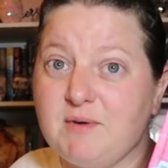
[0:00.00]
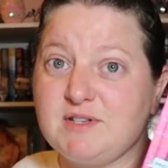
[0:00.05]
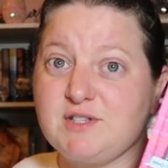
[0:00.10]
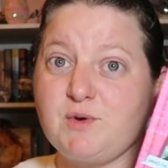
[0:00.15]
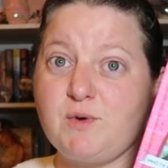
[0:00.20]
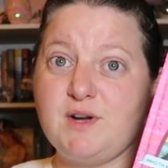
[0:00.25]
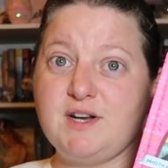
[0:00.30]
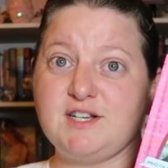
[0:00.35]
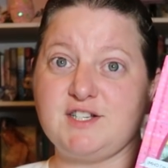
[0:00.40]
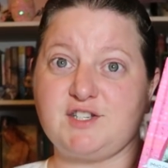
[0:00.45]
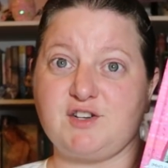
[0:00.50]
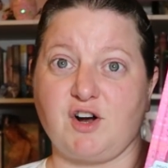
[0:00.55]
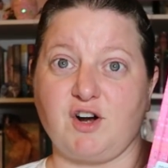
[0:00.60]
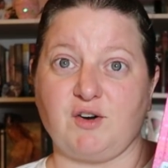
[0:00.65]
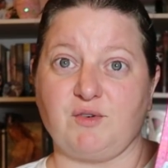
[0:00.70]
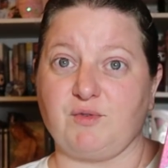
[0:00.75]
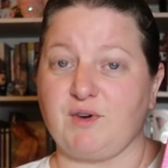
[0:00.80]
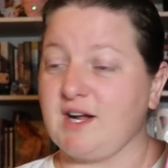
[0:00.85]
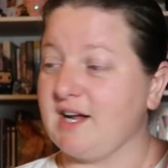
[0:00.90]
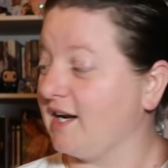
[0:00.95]
was going to
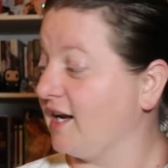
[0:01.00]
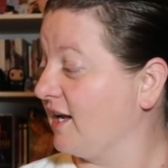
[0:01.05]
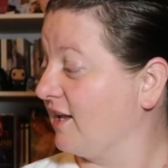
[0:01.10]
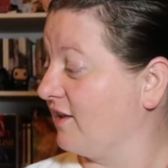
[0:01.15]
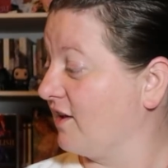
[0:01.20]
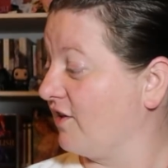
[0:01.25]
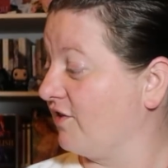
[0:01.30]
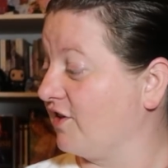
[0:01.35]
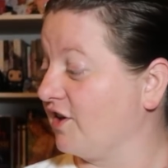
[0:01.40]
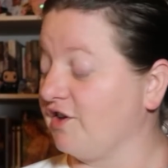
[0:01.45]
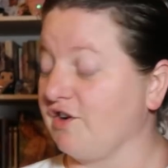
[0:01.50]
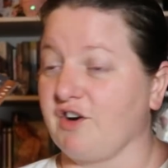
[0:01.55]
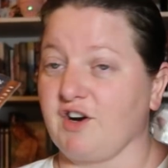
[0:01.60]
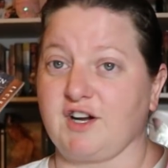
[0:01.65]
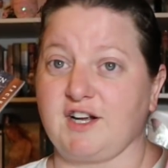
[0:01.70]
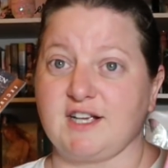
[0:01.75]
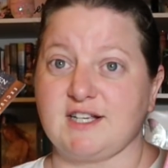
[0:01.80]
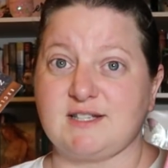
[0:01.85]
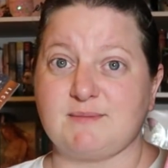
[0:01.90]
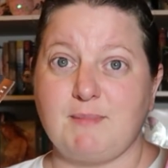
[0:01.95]
start reading The
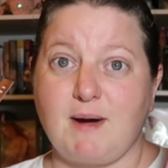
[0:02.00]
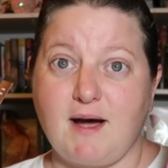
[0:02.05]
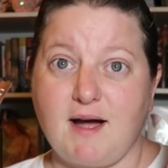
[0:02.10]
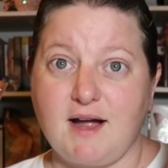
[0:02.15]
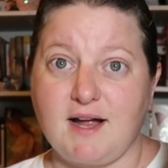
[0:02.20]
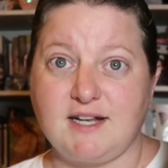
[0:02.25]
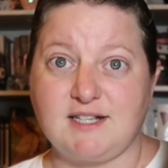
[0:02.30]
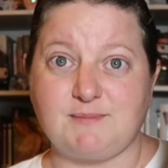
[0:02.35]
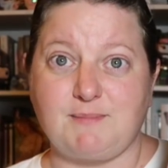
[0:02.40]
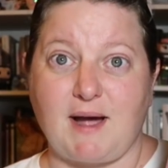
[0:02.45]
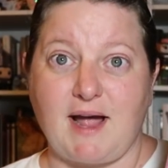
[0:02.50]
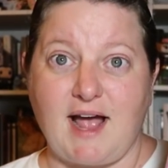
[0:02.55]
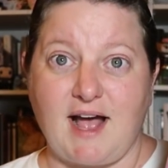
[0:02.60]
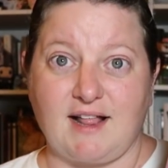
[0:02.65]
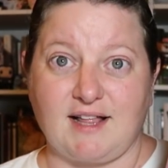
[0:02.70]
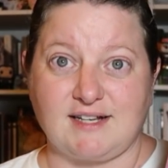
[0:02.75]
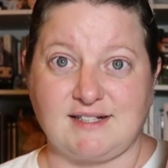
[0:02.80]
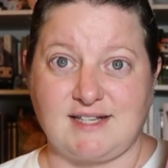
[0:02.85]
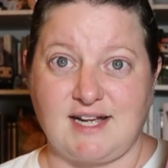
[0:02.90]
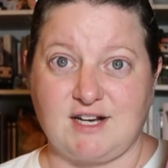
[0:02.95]
Darkest Minds by
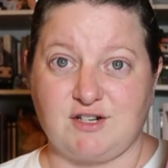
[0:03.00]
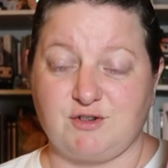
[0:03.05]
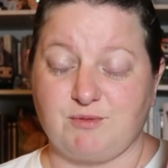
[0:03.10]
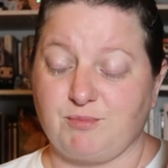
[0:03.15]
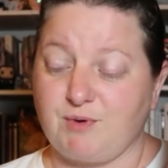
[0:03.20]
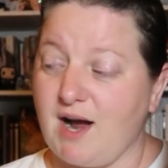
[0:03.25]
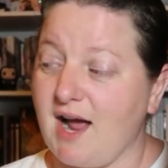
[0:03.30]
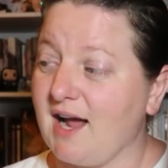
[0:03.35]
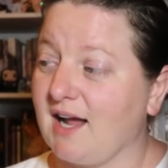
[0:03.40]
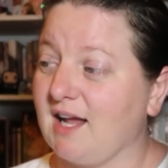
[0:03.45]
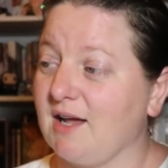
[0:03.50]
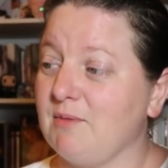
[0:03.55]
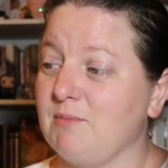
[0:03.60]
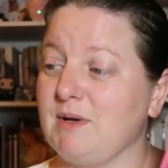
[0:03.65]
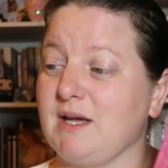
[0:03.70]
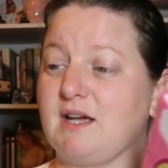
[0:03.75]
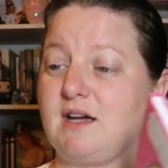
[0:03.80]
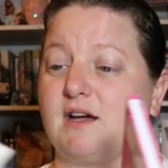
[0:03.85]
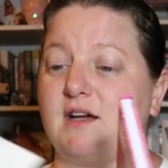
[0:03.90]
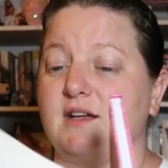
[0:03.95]
Alexandra Bracken
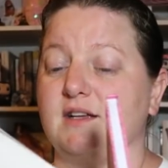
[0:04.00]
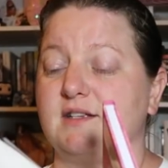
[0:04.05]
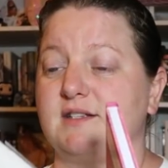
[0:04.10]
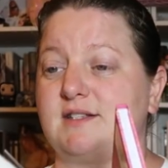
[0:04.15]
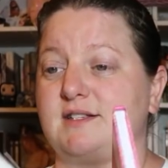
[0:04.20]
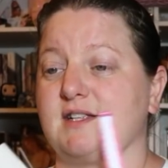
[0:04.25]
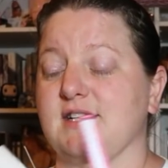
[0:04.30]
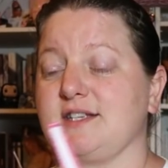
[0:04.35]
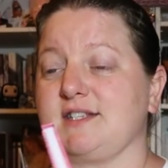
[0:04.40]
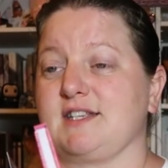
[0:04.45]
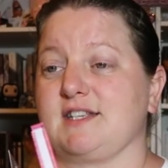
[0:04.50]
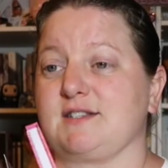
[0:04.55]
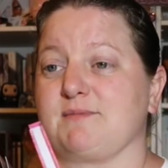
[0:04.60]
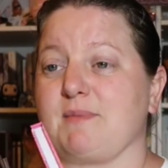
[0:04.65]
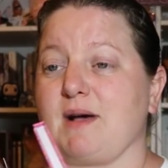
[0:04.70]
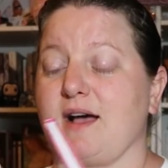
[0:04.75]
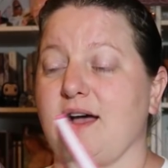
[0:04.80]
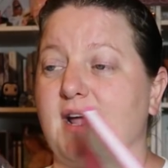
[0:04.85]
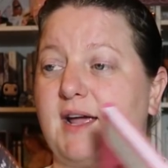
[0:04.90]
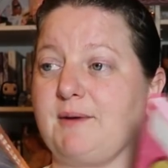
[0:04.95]
because this is
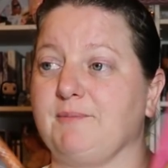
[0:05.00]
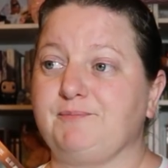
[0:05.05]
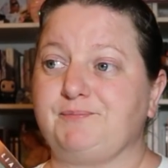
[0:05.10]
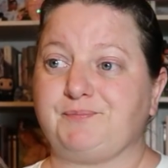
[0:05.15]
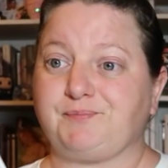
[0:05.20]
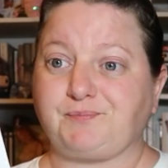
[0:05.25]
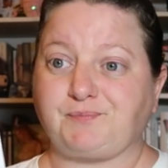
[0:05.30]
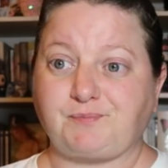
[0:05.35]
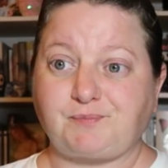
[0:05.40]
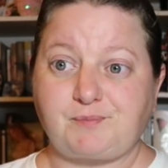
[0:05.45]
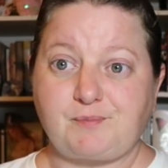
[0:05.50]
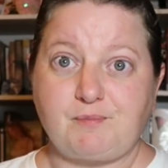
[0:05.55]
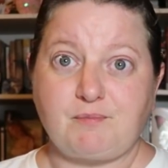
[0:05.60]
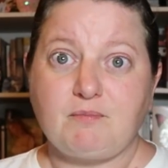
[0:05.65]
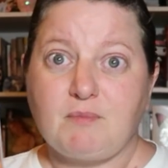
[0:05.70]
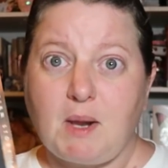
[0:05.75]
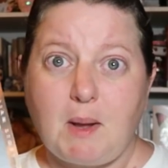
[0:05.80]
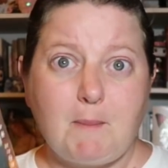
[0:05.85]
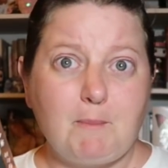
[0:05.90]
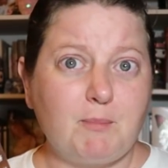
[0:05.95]
my
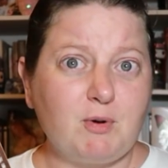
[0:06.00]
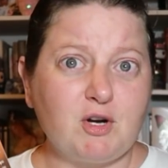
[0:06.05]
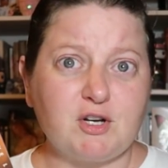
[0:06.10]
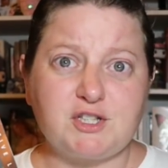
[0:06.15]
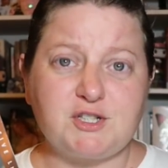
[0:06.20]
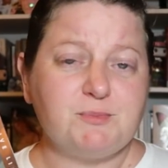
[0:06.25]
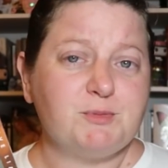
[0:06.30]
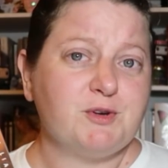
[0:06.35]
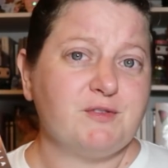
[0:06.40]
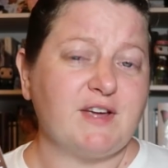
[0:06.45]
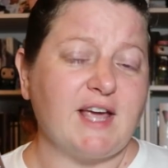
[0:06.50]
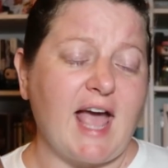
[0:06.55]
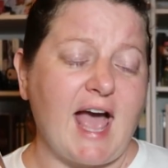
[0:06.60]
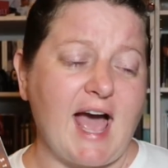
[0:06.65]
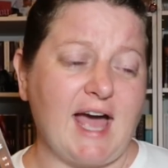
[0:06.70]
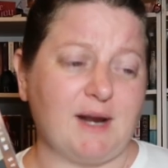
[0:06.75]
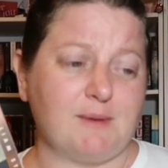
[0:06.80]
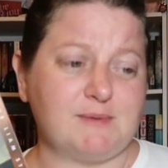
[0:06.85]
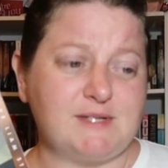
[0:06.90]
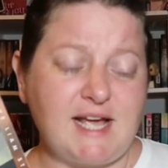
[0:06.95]
book to movie
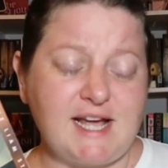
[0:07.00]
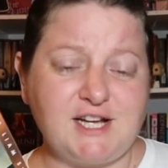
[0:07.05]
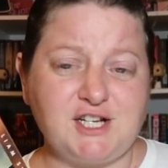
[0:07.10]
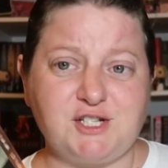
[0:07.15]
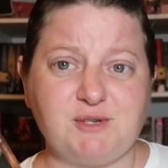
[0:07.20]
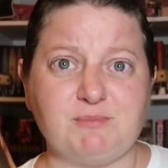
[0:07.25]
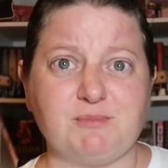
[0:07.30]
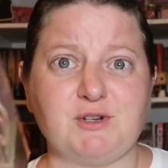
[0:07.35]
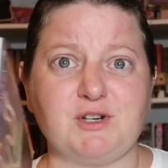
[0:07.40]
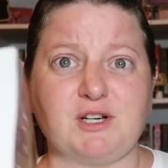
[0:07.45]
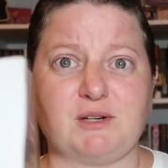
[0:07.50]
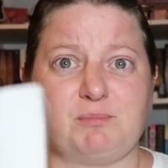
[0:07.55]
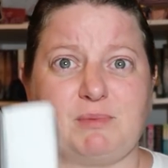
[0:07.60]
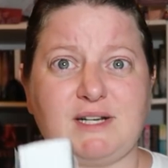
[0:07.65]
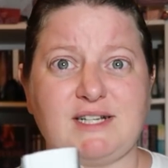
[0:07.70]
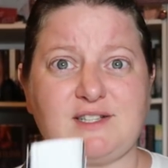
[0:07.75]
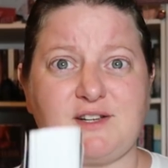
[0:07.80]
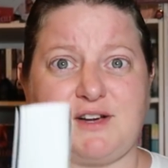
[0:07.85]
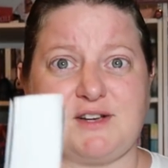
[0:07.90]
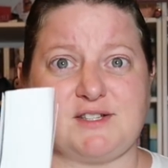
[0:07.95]
adaptation book, but
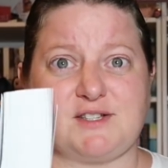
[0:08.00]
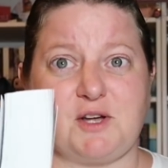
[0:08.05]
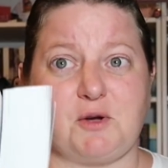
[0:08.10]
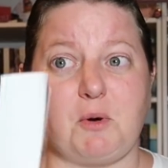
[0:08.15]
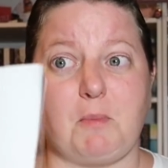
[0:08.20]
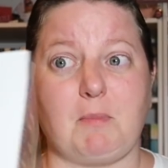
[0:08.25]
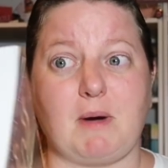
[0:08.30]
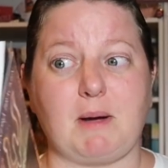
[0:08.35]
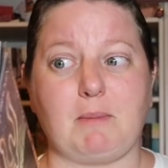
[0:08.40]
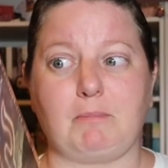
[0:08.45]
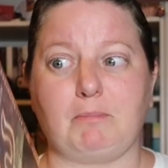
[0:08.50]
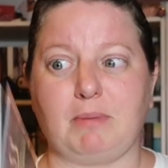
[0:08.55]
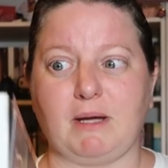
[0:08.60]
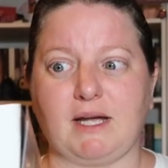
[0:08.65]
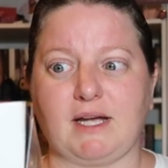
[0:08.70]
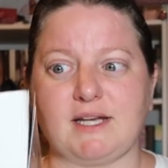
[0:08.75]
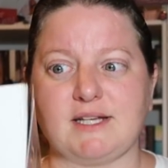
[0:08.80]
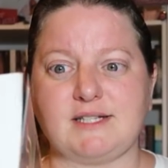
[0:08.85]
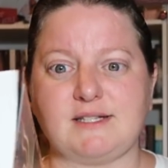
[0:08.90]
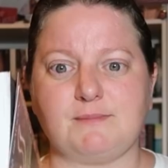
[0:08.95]
it's also my
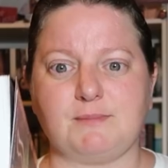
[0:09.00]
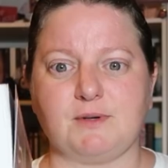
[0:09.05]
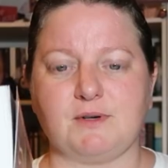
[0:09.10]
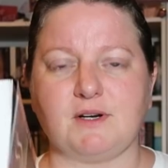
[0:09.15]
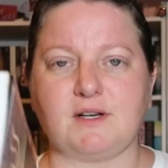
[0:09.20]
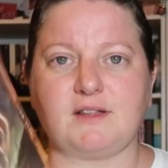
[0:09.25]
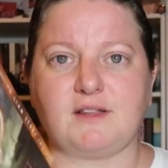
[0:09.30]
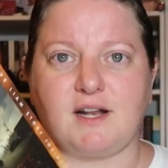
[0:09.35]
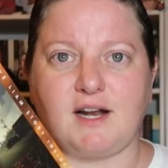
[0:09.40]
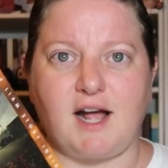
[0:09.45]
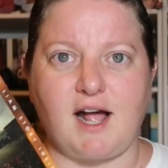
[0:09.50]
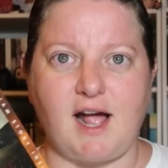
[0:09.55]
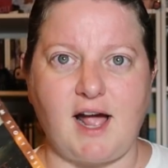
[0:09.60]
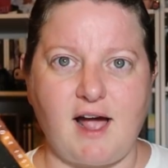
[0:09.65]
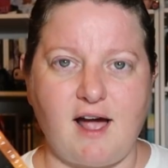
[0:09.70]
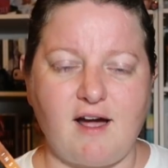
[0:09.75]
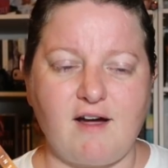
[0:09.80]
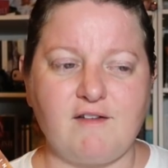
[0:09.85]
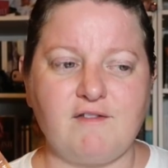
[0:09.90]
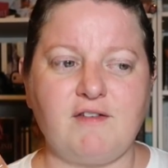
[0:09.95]
biggest book that I
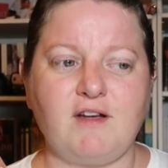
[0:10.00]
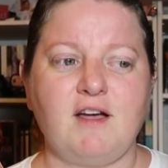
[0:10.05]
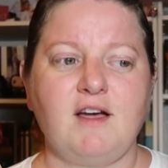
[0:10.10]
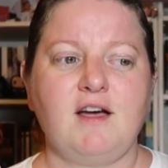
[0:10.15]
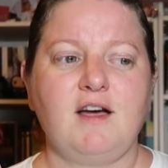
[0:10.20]
have.